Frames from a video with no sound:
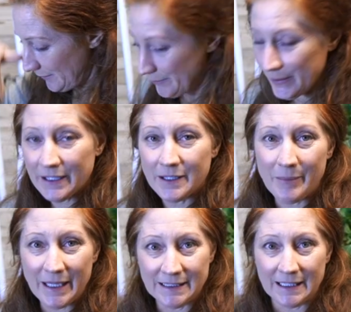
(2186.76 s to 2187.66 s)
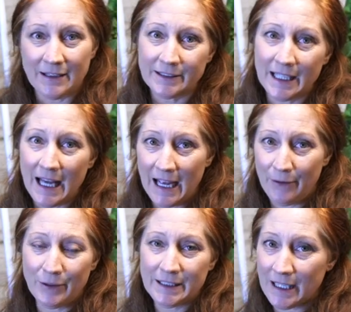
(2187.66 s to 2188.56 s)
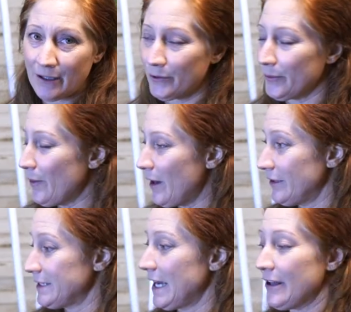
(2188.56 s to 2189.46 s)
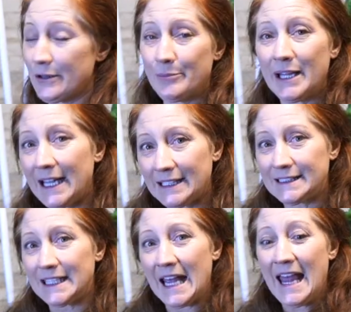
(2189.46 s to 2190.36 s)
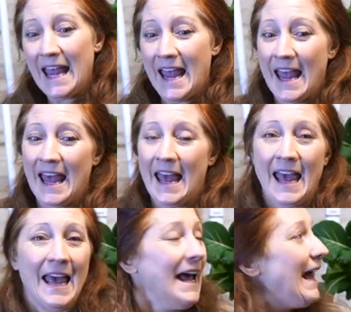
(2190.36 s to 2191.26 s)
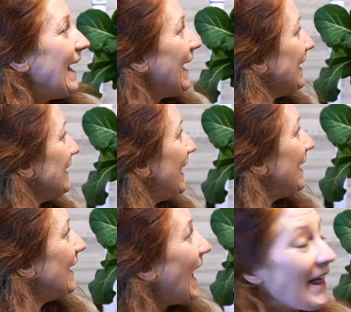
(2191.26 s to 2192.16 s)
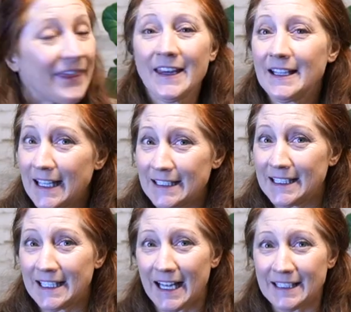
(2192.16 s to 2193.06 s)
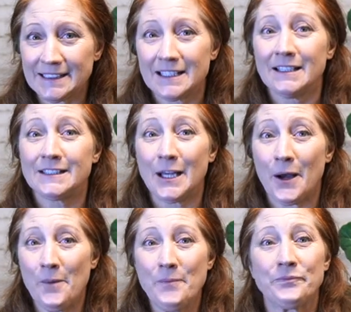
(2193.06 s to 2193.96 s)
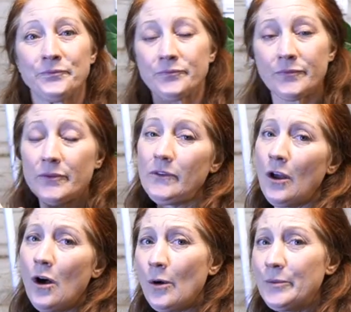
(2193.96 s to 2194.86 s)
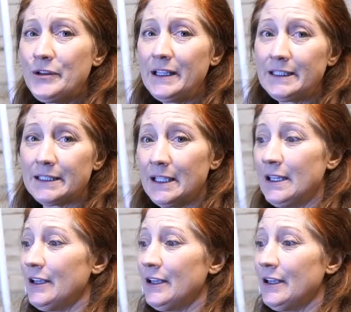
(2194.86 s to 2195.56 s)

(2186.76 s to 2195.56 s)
You can wheel the basin outside, recycle the water to other plants. And I think that's it guys. So Home unit,